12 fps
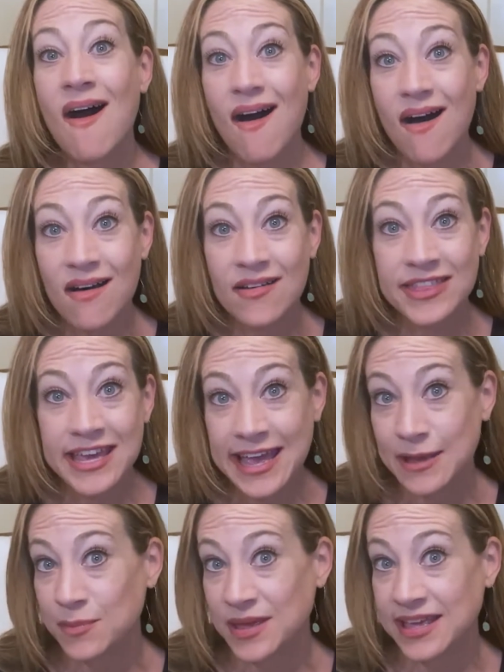All the
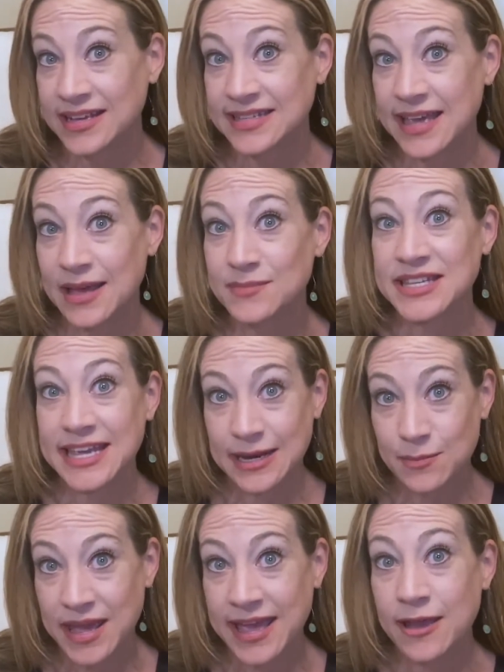AP exams
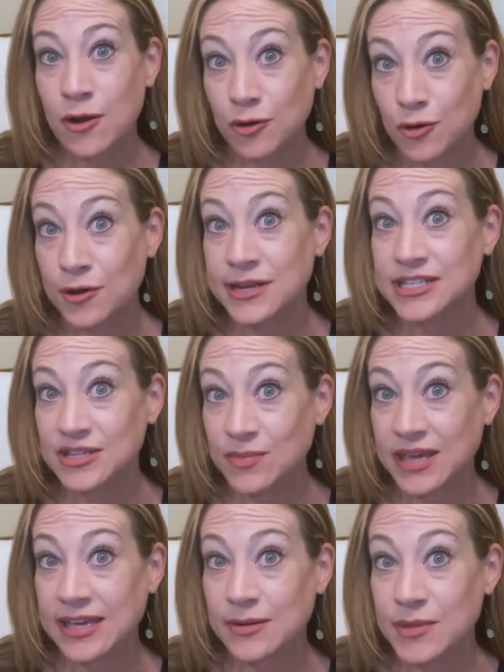in May are going to
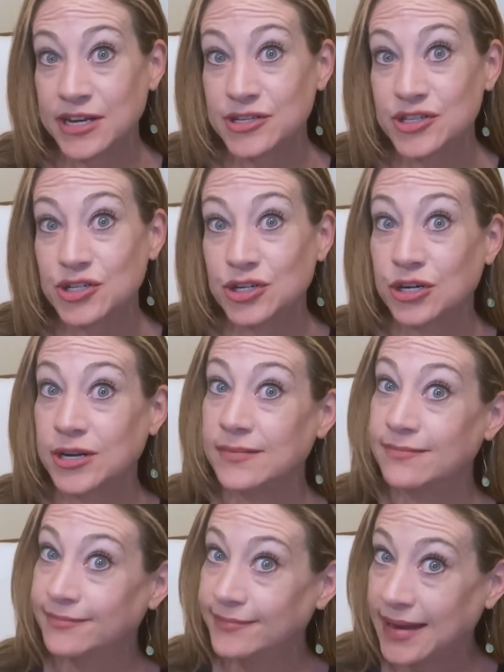be administered
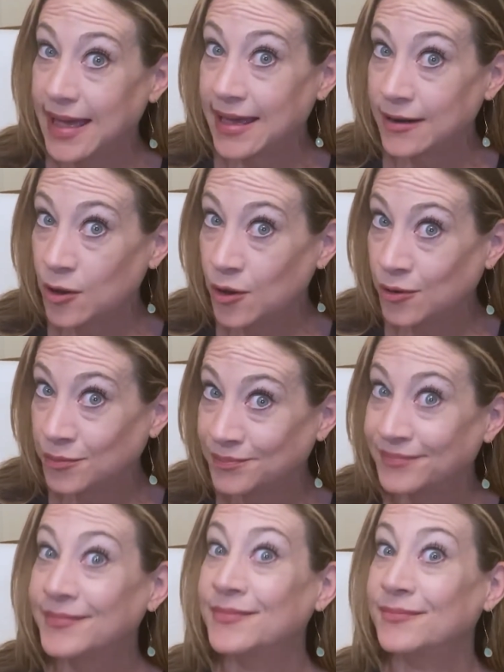at home,
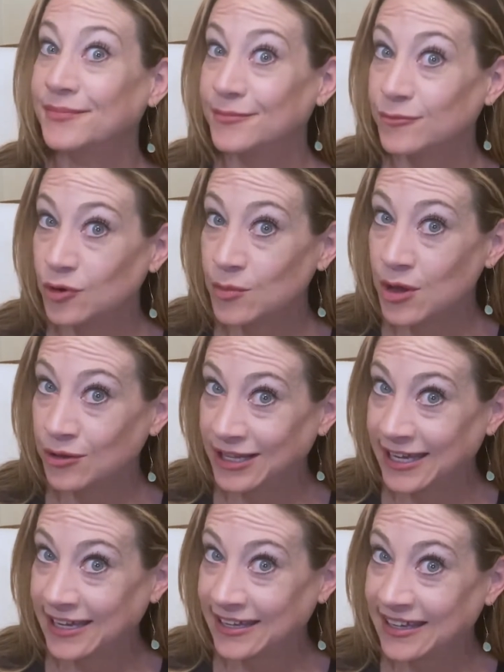
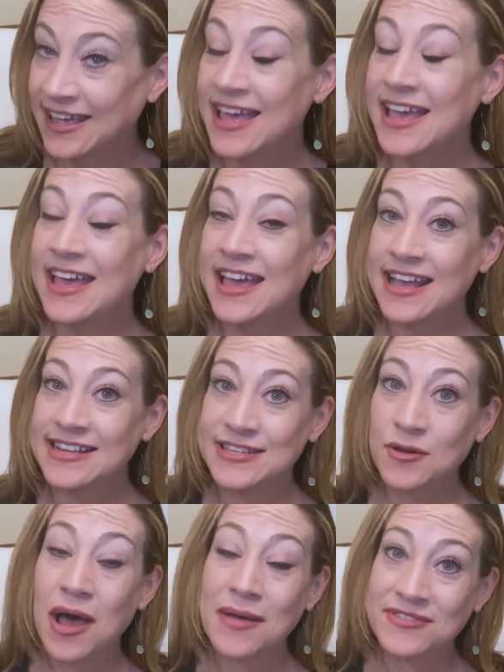remotely. And
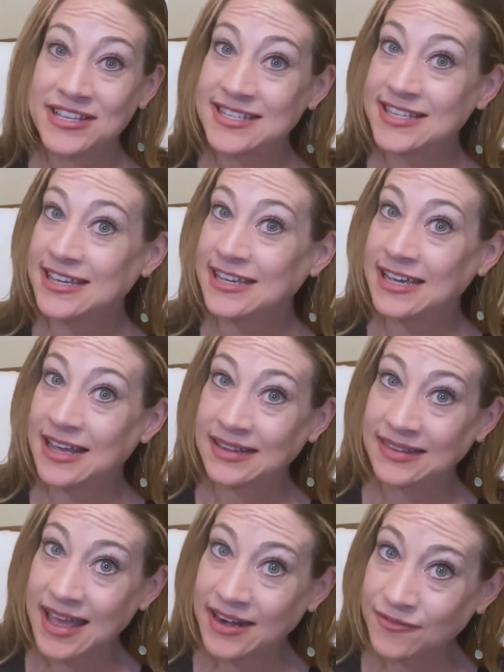so obviously a
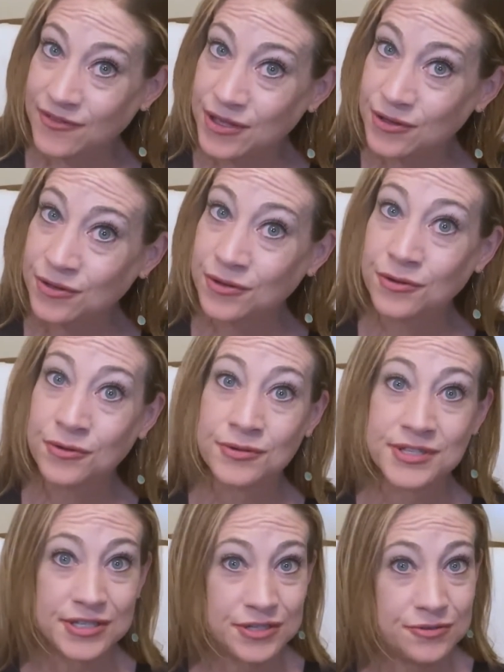lot of you,
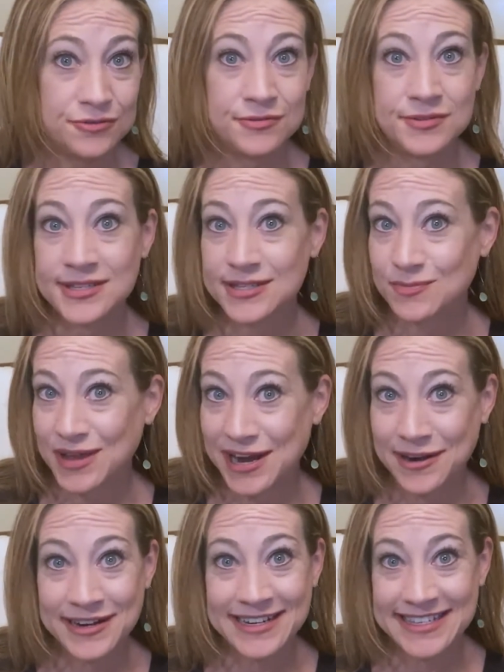students,
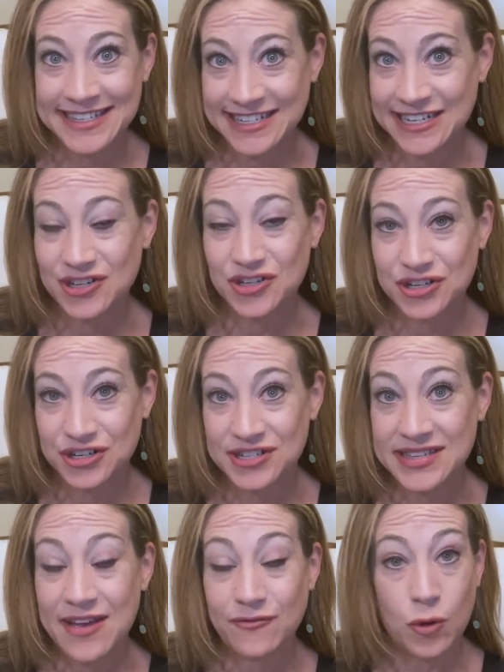parents,
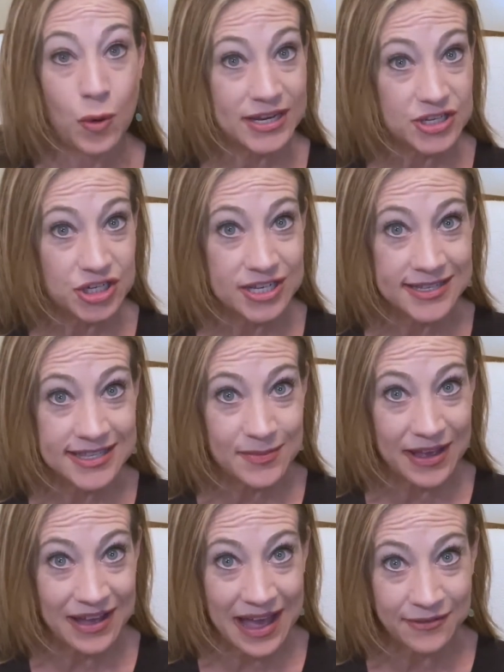teachers have questions
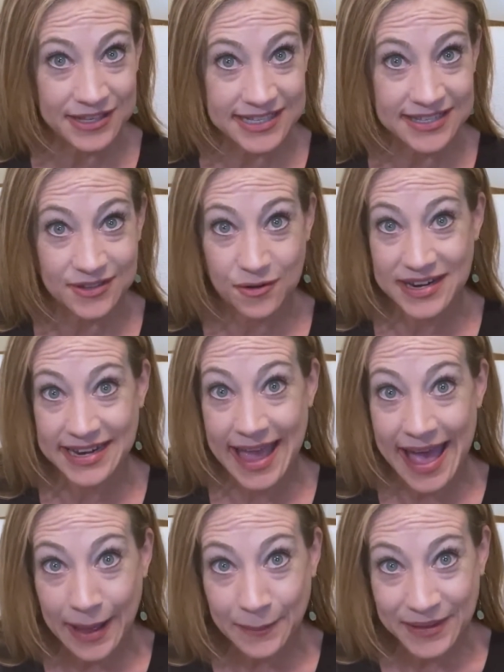about how this is going to
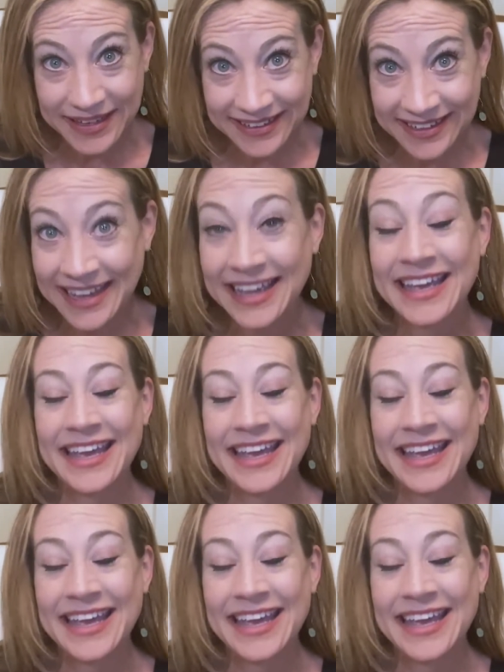happen